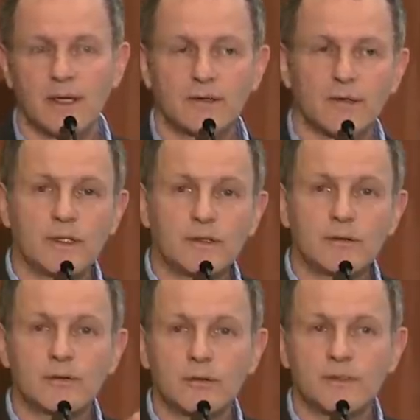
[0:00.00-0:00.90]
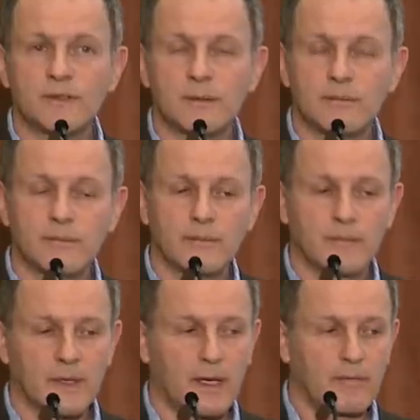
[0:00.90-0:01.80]
So these two groups
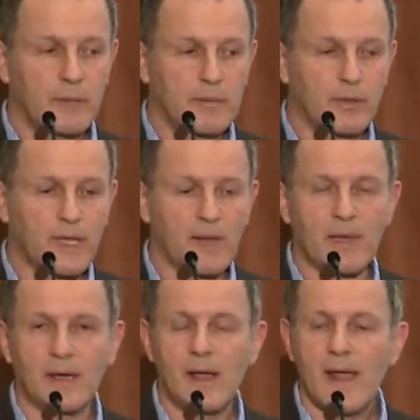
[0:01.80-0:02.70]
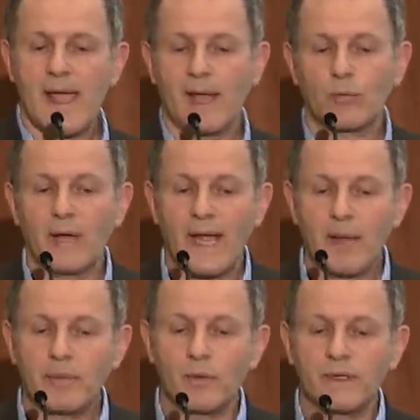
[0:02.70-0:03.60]
of people came in, and what
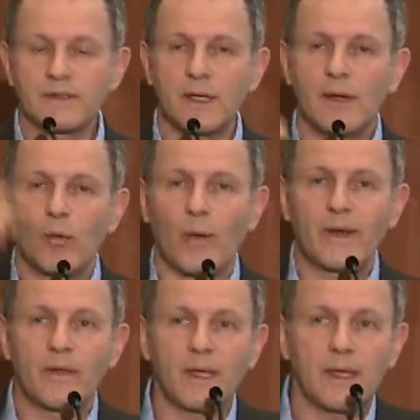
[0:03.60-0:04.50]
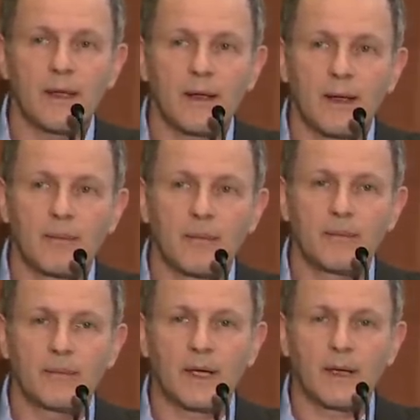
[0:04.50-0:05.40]
happened was when the
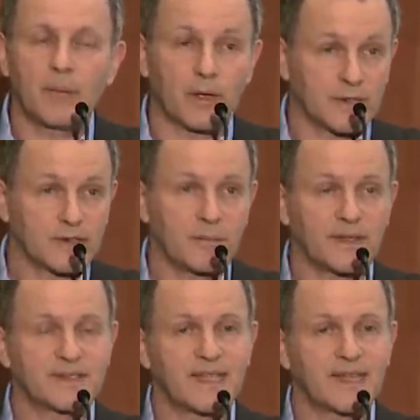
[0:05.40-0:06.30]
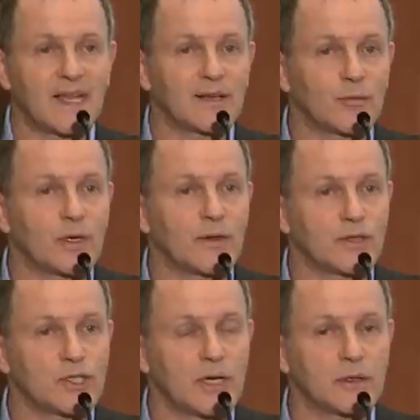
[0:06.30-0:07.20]
participants sat down in one of
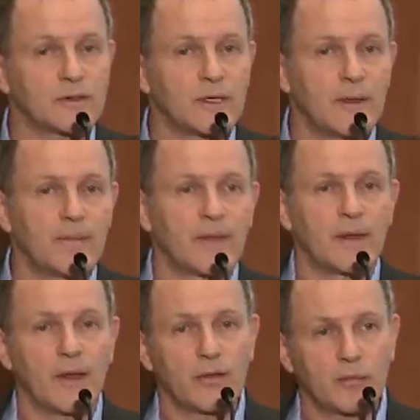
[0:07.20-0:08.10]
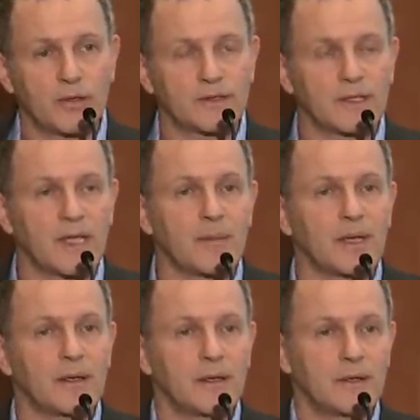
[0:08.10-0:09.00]
the chairs, another person came
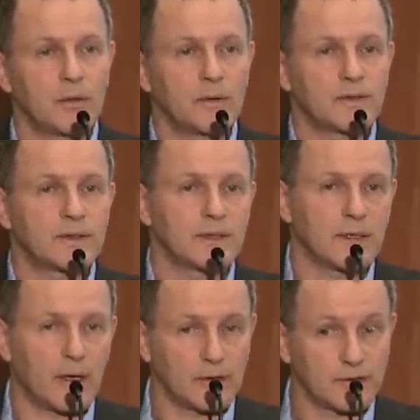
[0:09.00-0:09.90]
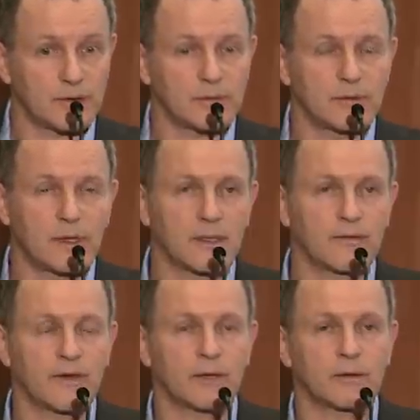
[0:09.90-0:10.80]
in who was also a
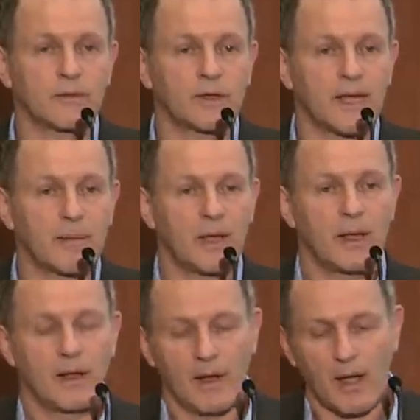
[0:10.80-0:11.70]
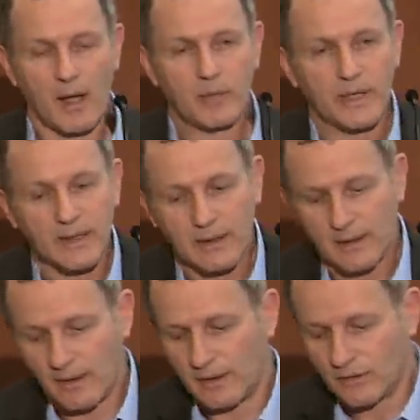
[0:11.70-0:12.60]
Confederate from the lab, hobbling
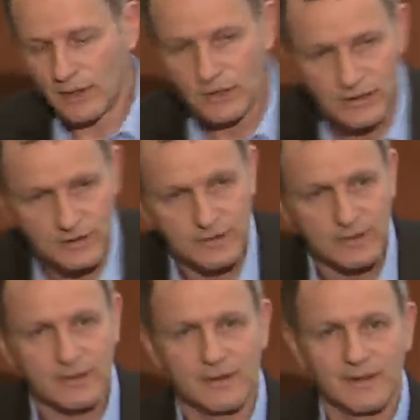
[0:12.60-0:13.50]
on crutches